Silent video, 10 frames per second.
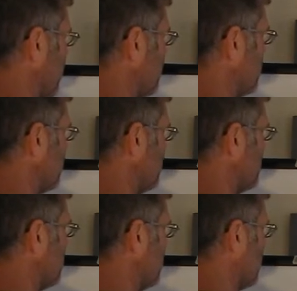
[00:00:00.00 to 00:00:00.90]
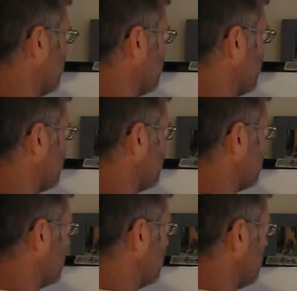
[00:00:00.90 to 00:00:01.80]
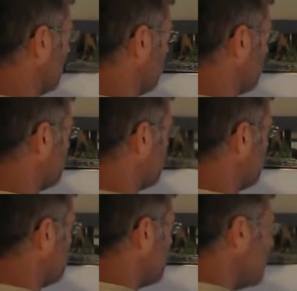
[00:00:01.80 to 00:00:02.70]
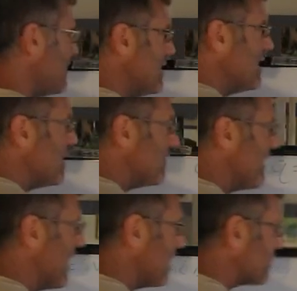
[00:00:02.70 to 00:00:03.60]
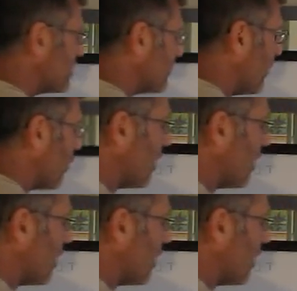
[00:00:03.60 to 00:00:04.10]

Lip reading: Q equals MC delta T. They asked us for